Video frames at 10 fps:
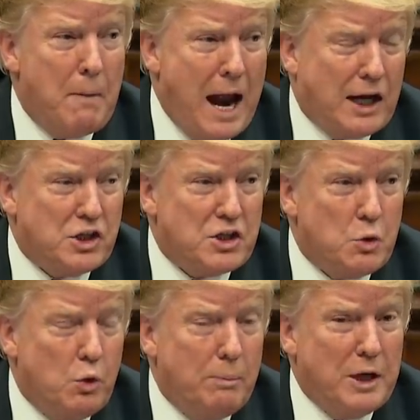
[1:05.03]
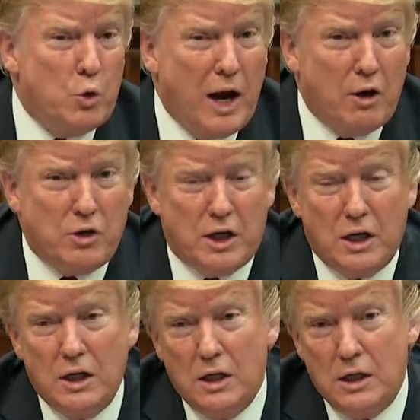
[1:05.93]
MAX, will be grounded
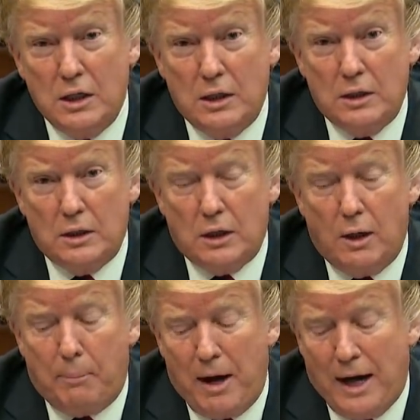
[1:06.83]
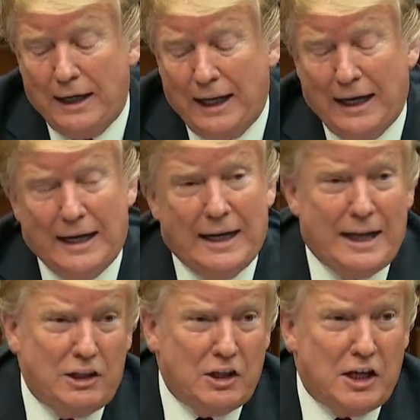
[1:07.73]
upon landing
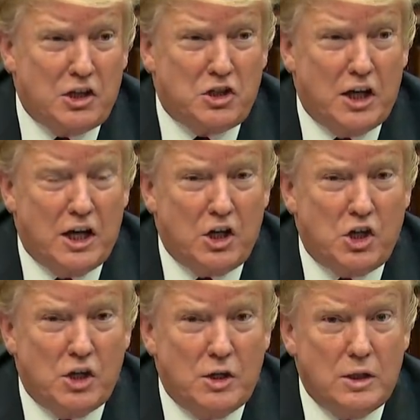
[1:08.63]
at the destination.